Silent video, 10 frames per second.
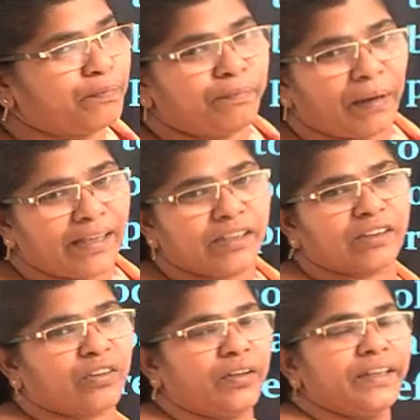
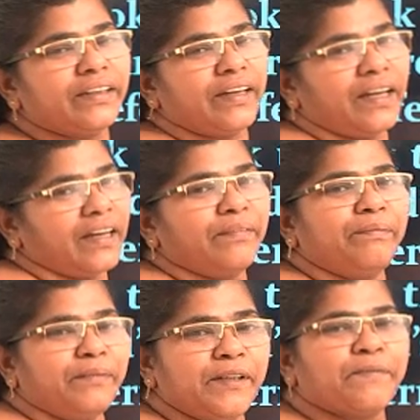milestone in
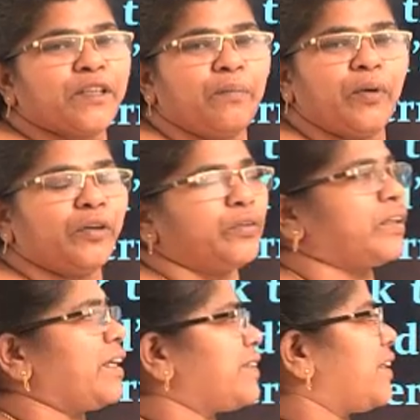the gypsum board
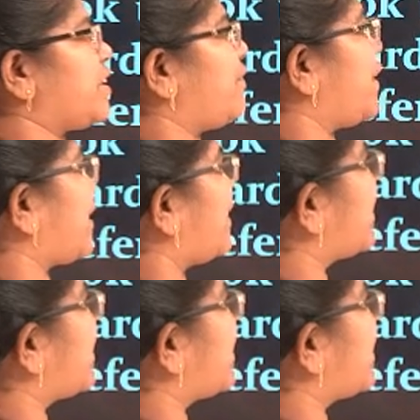utilization, we can